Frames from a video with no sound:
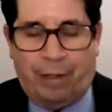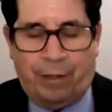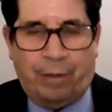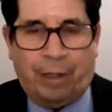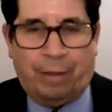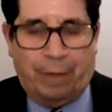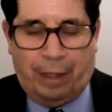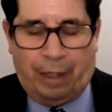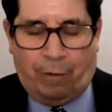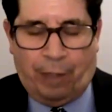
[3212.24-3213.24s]
doing a
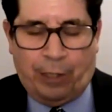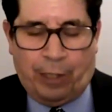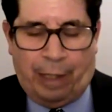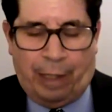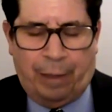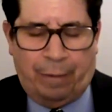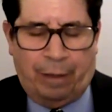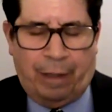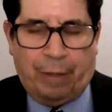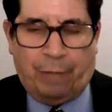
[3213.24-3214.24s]
great job,
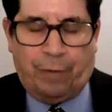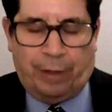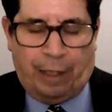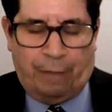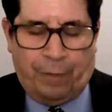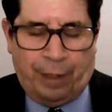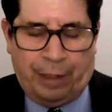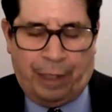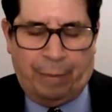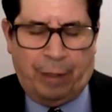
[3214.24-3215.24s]
you're having a lot of fun
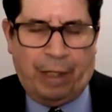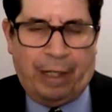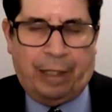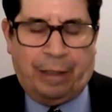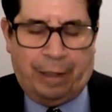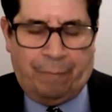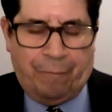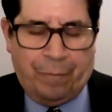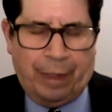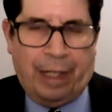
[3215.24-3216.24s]
time. You're adding
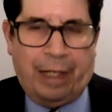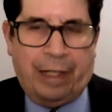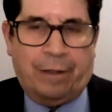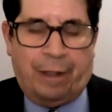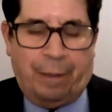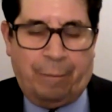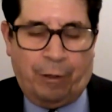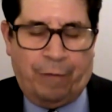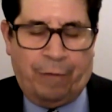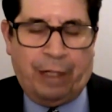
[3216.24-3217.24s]
on and
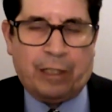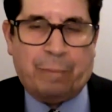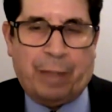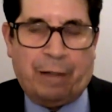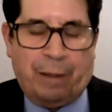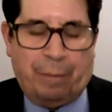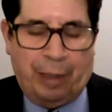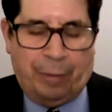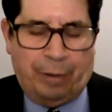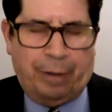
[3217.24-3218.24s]
motivating, inspiring
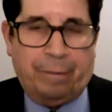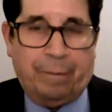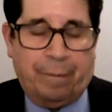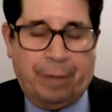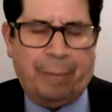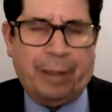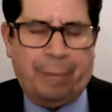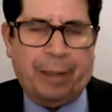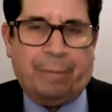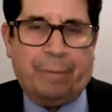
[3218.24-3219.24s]
people, and you're
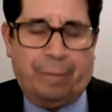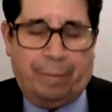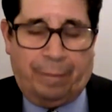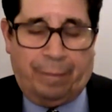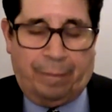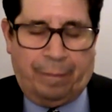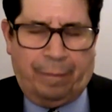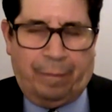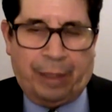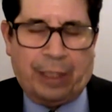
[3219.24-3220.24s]
helping them.
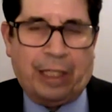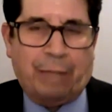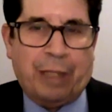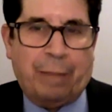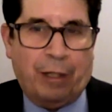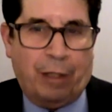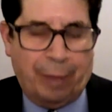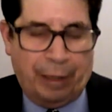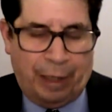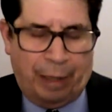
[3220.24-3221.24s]
At the same time, you're
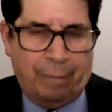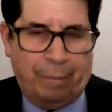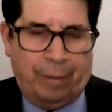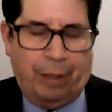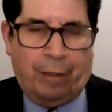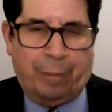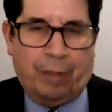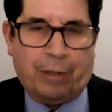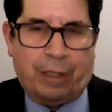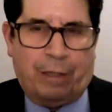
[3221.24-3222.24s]
helping them. You're helping
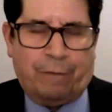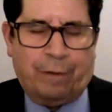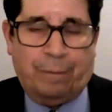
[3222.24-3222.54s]
yourself.